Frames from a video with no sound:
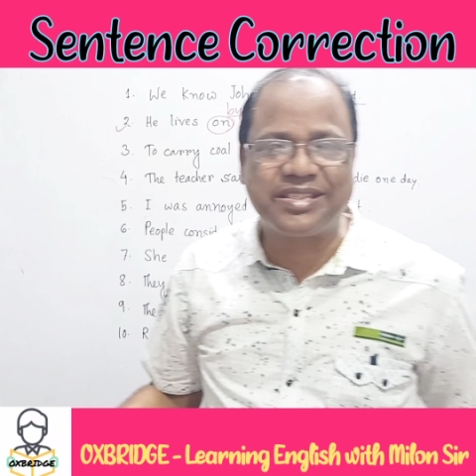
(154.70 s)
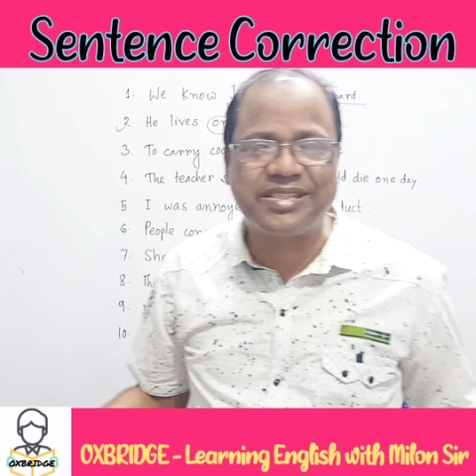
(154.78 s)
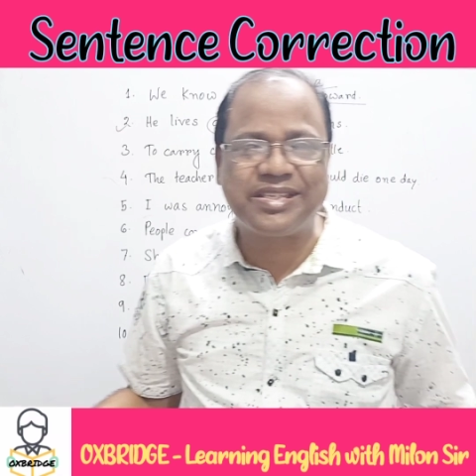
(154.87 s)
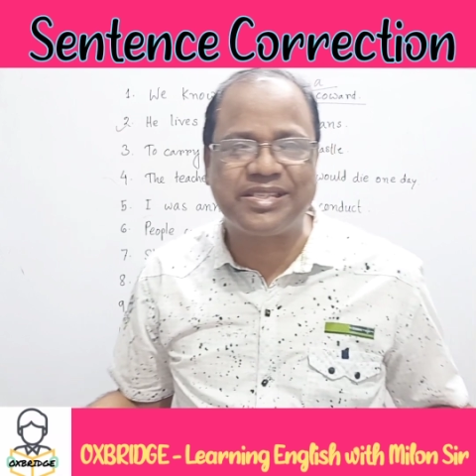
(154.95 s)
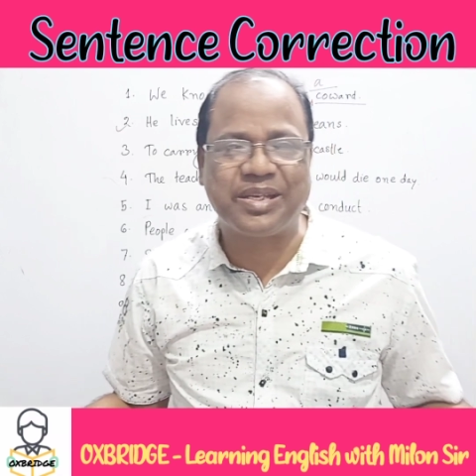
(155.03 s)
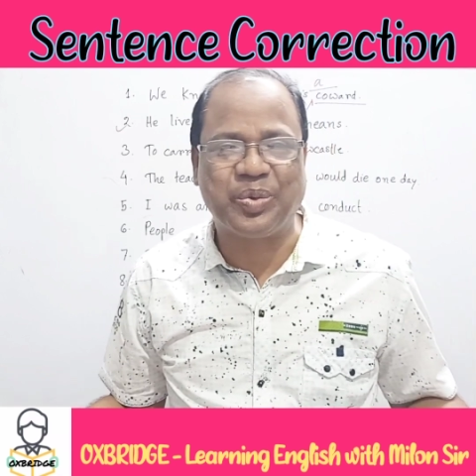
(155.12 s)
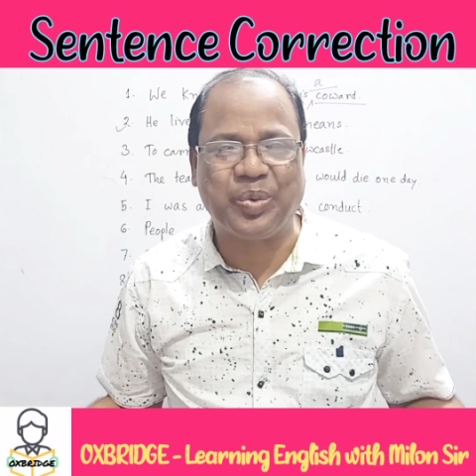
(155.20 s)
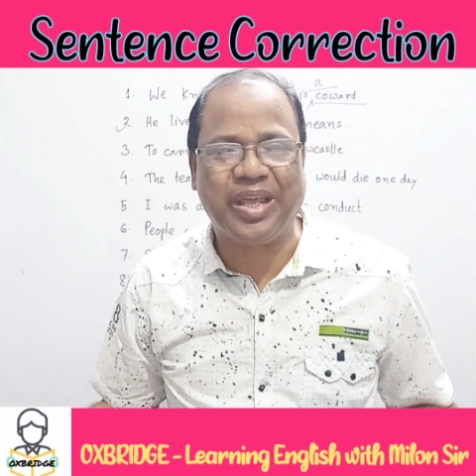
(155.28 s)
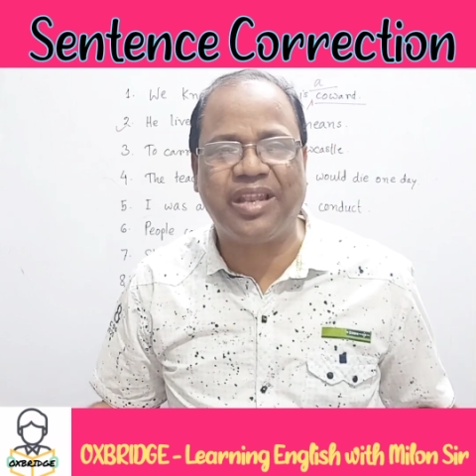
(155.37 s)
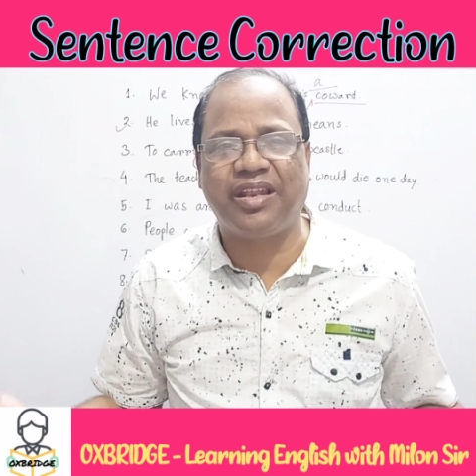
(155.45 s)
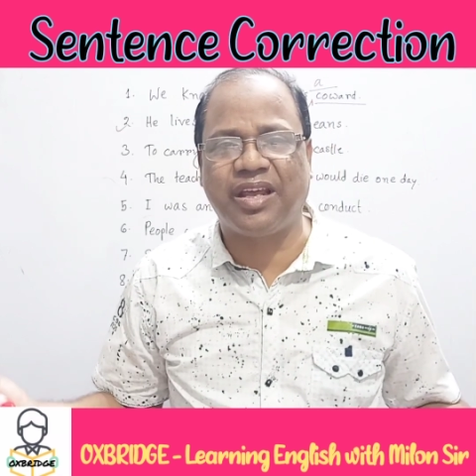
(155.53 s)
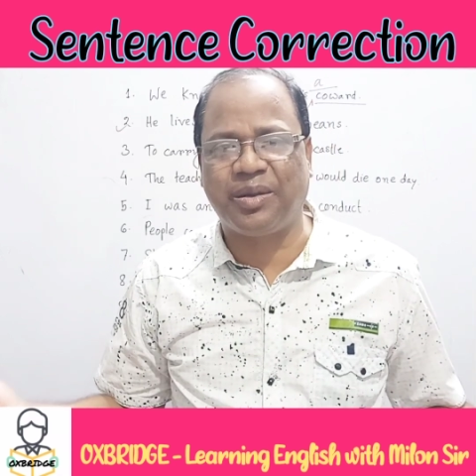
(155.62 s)
this is a
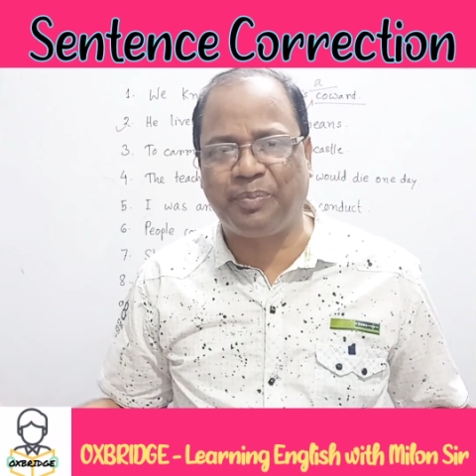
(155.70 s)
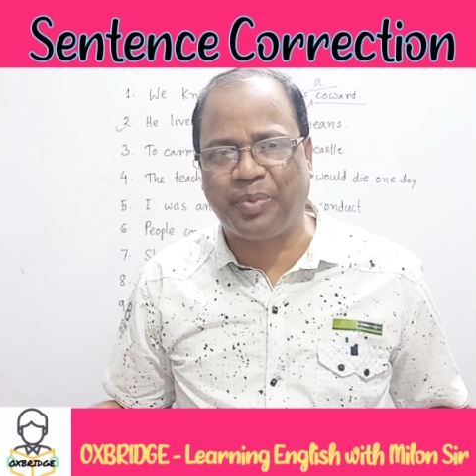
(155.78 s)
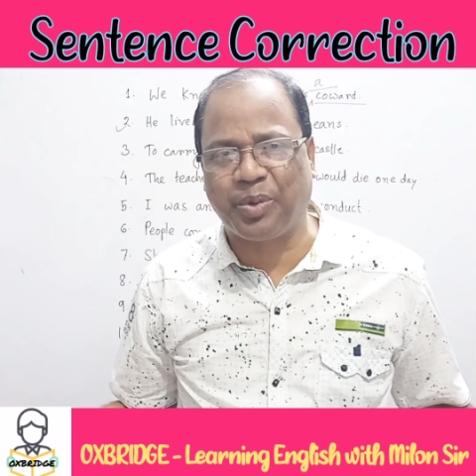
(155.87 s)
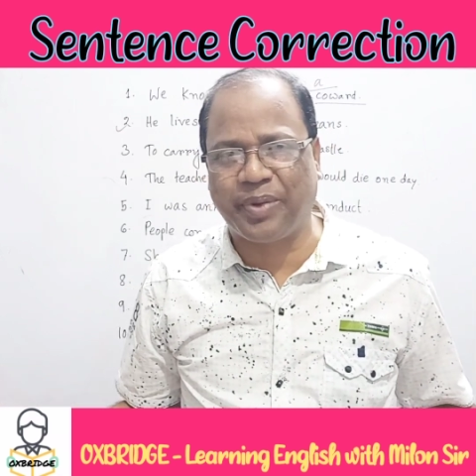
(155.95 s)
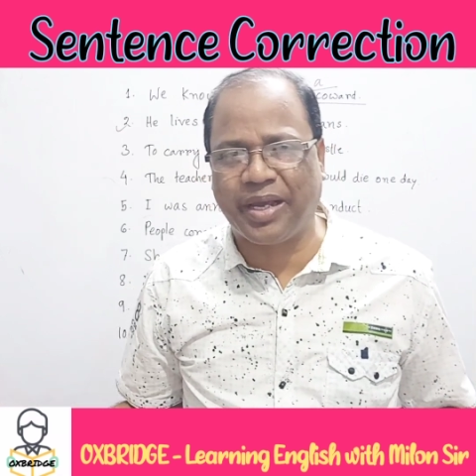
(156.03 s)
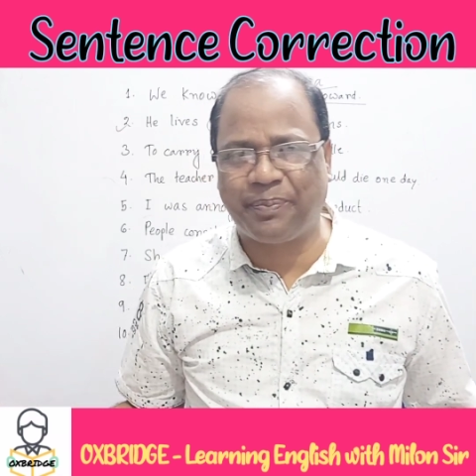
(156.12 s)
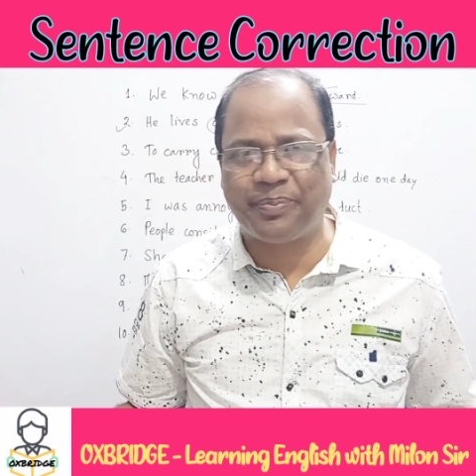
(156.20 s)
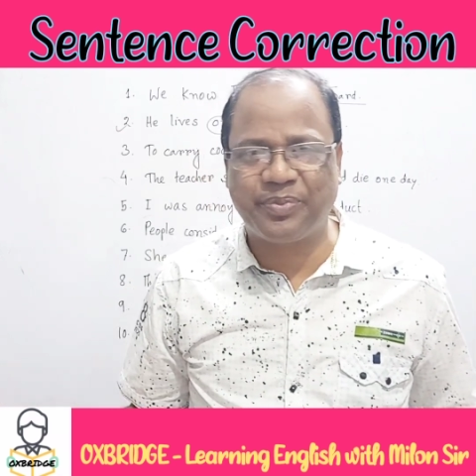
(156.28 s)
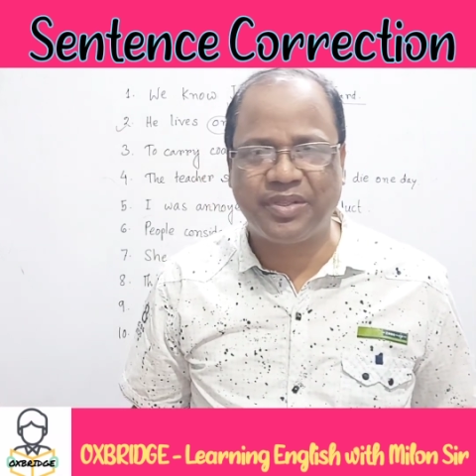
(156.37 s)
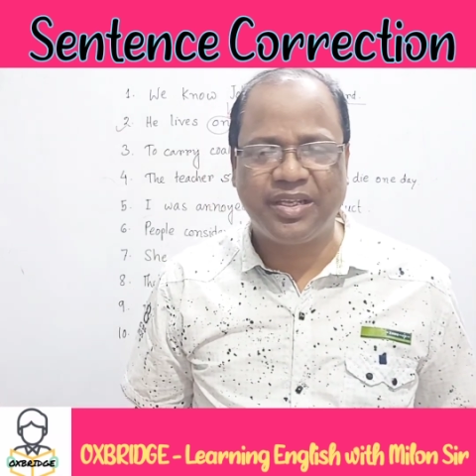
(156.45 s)
well-known proverb